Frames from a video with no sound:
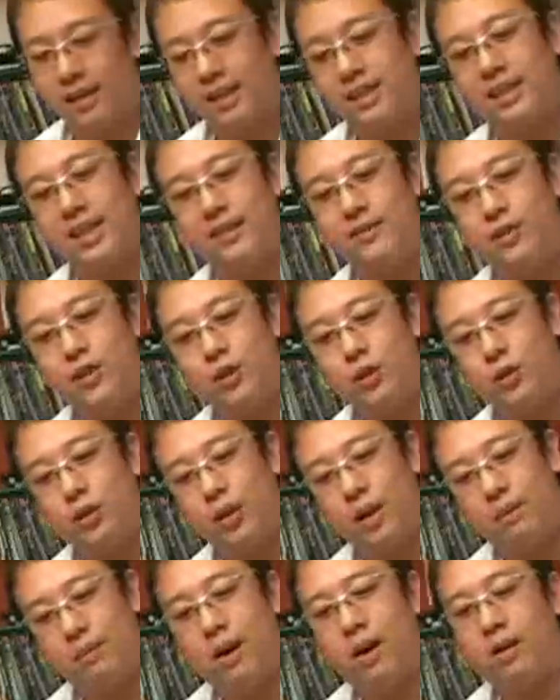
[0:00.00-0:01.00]
This gives you
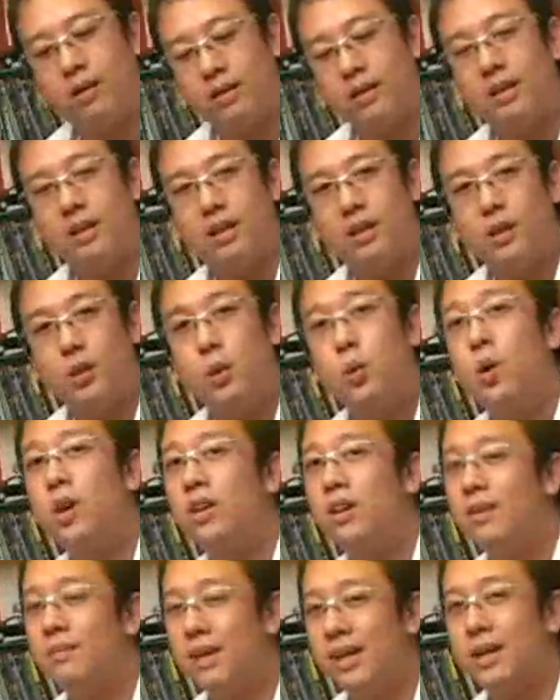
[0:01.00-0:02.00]
about
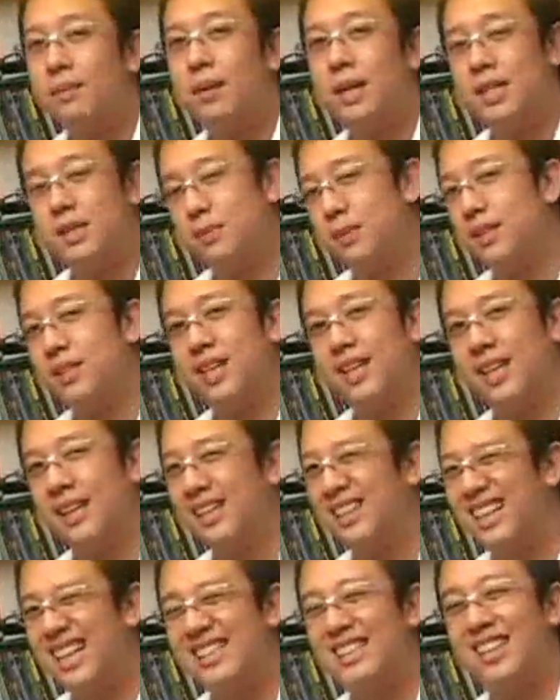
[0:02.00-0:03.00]
200 megabytes per
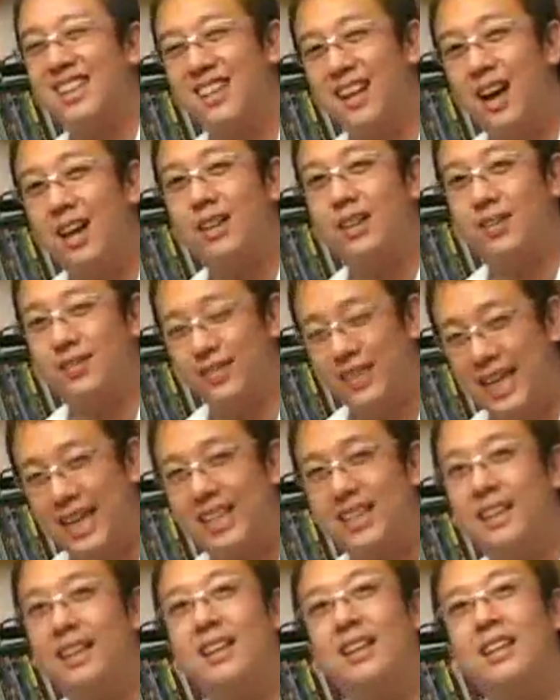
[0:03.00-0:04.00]
second. That's a lot of
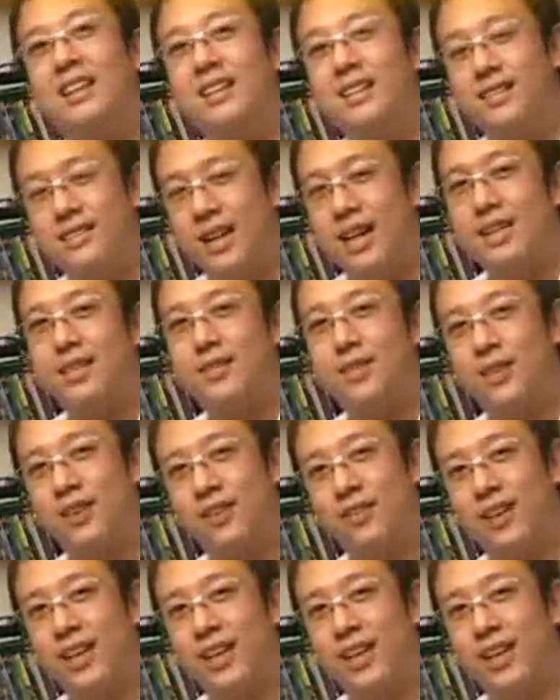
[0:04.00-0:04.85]
data transfer